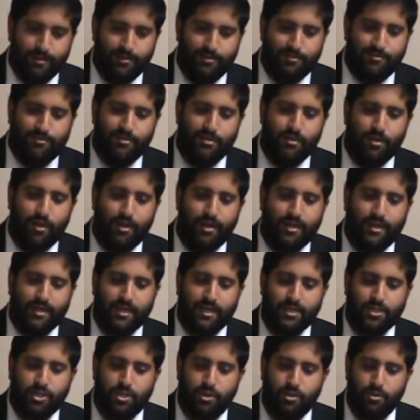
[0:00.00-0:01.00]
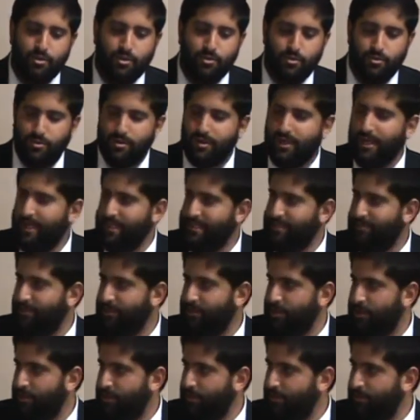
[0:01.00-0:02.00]
V'loi kashlu, chas
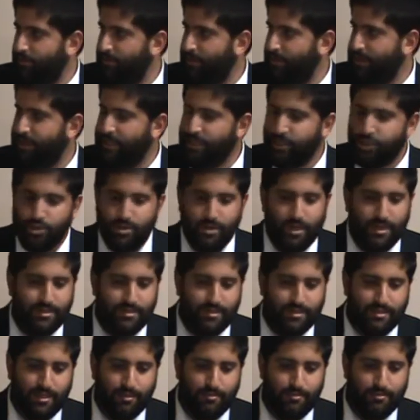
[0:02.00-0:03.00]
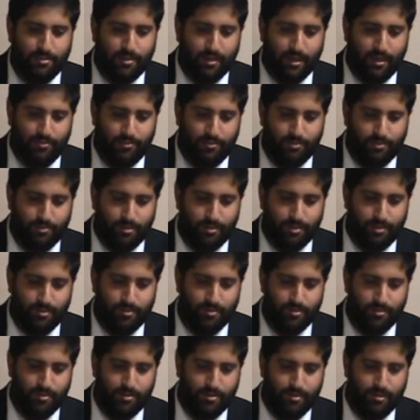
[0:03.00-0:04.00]
v'shalom, and they should not stumble, God forbid.
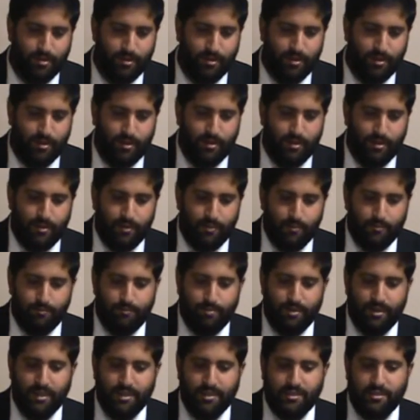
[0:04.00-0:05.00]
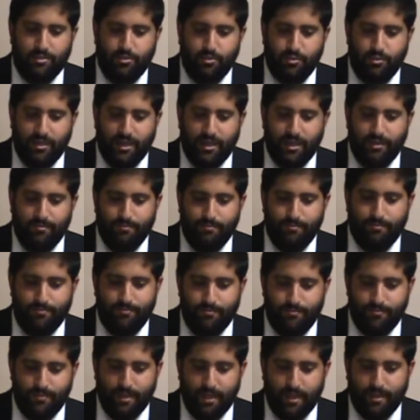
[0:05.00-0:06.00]
B'isurim,
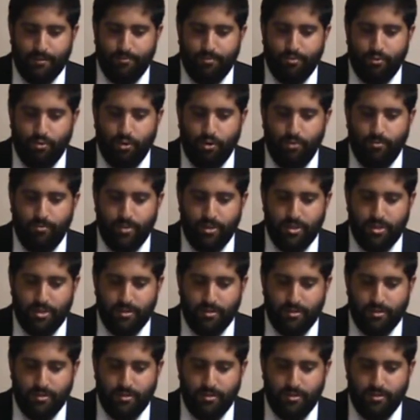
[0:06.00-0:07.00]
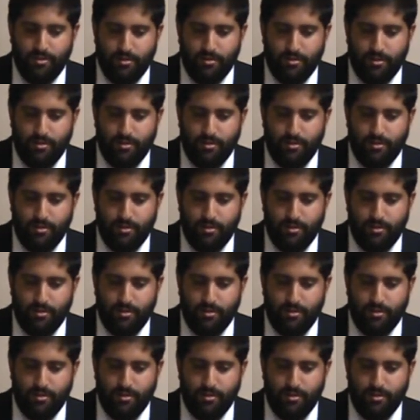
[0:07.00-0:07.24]
in prohibitions,